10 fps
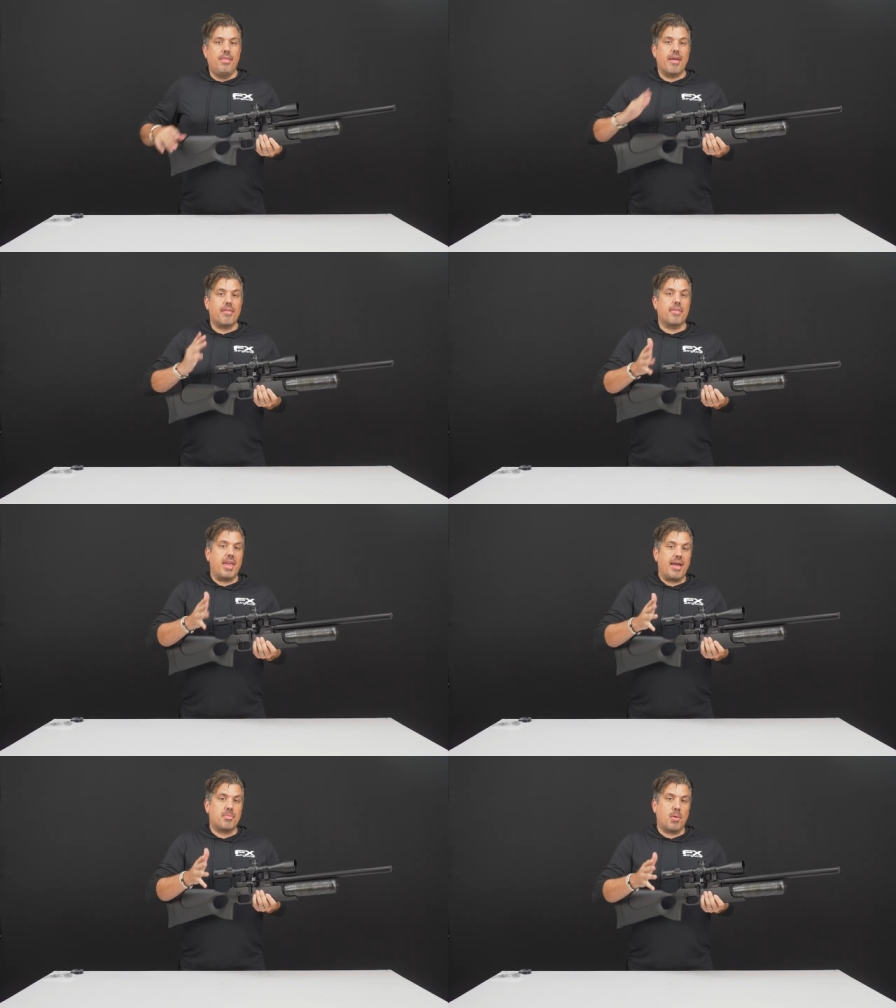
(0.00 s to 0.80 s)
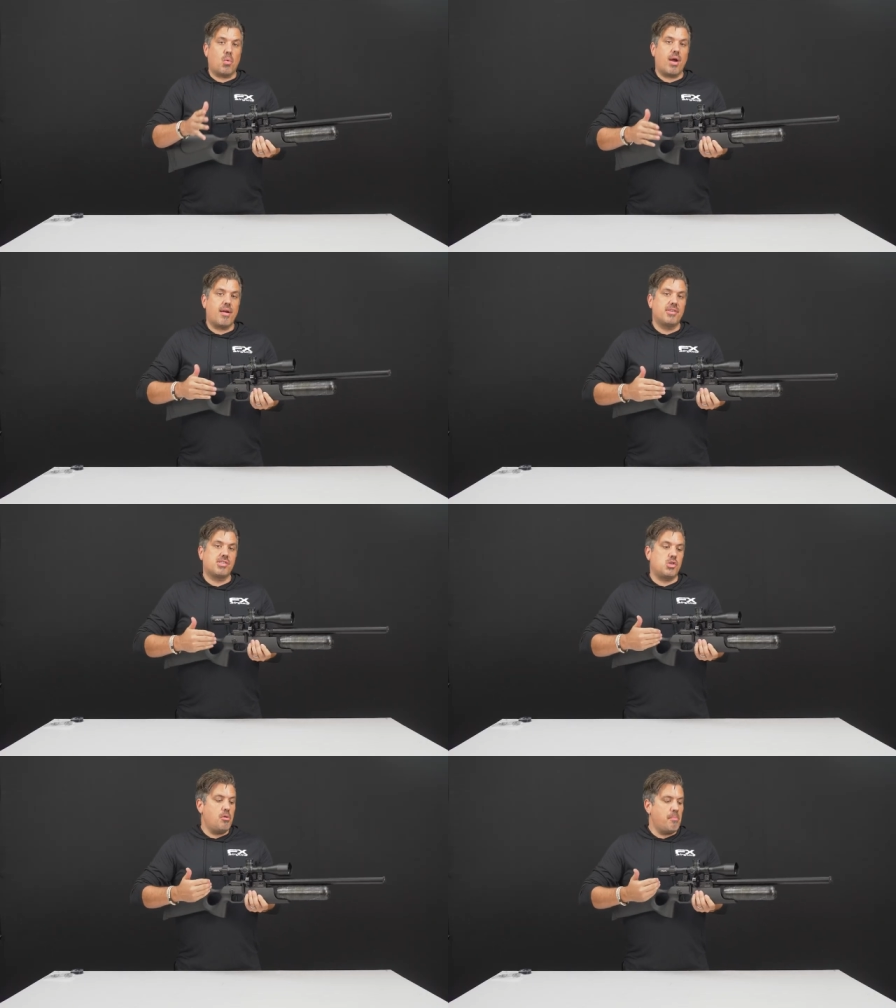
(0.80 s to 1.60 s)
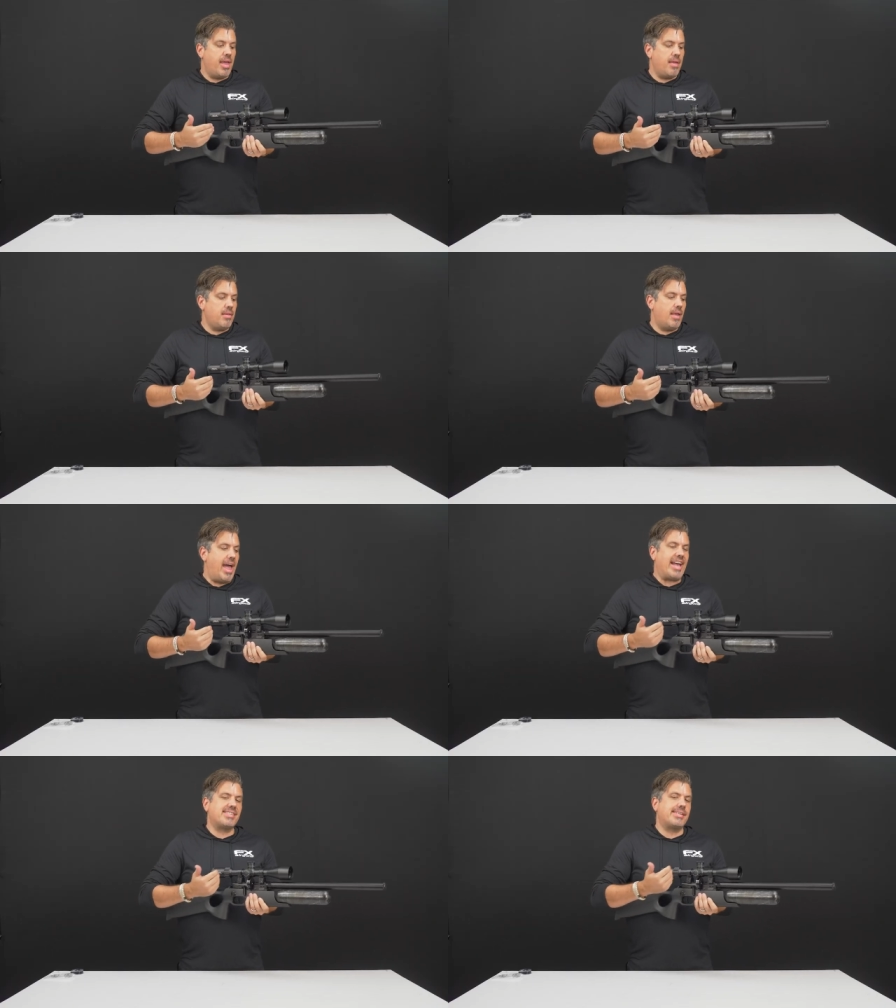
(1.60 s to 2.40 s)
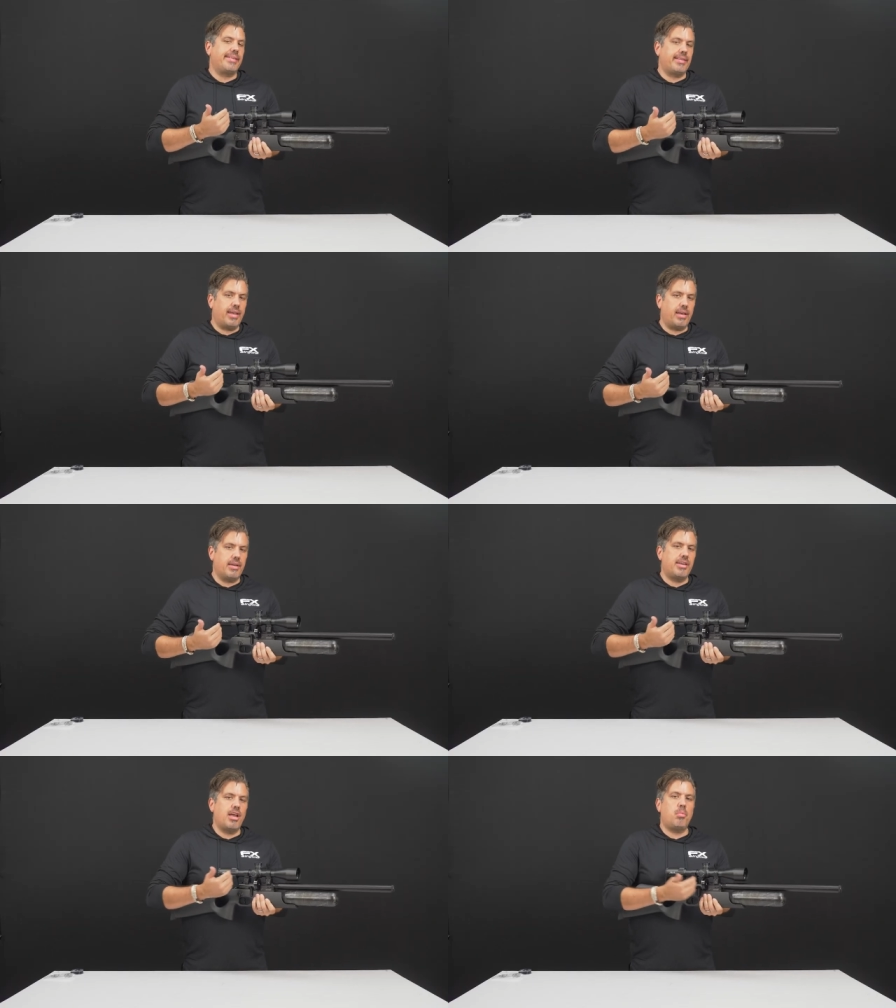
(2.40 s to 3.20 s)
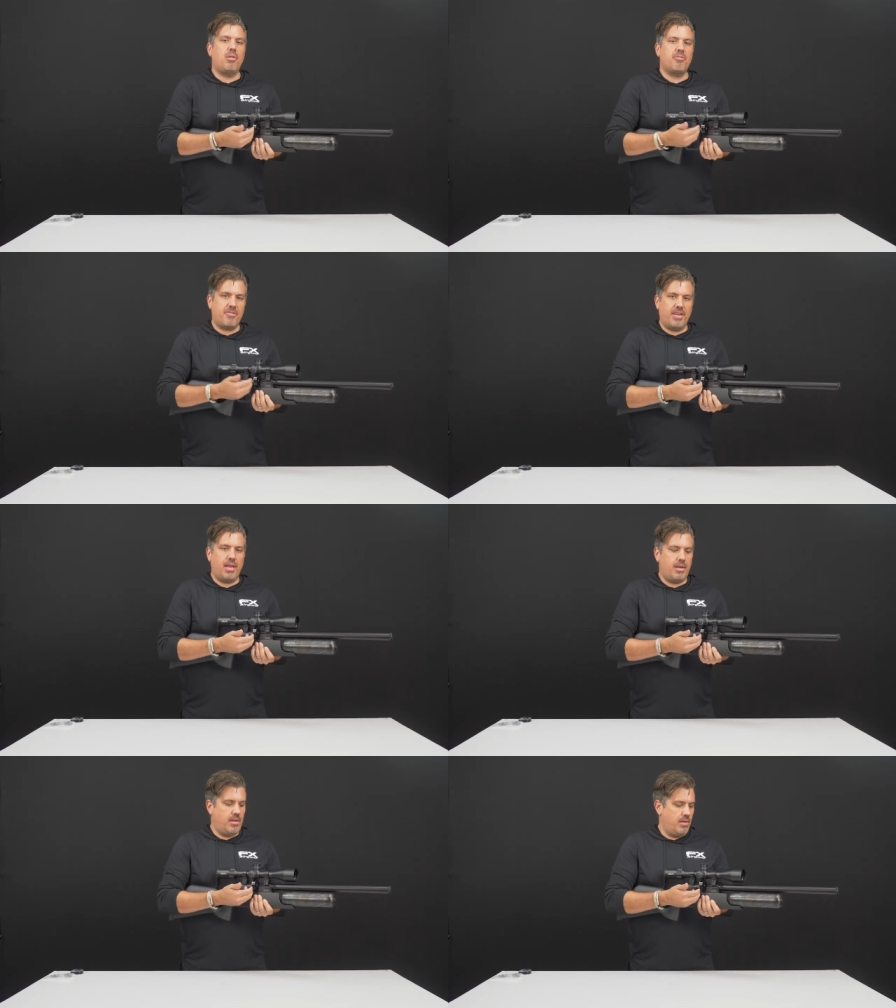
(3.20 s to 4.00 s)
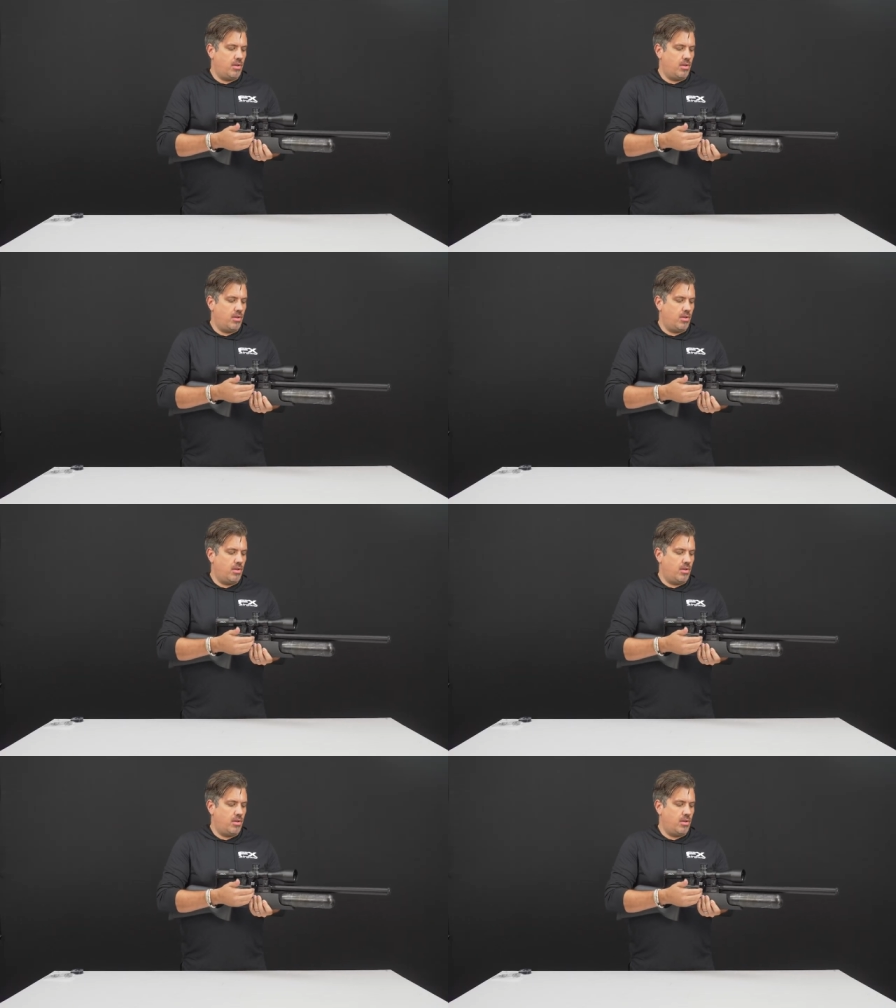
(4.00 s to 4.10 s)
The other thing you have to be aware of is you may accidentally double feed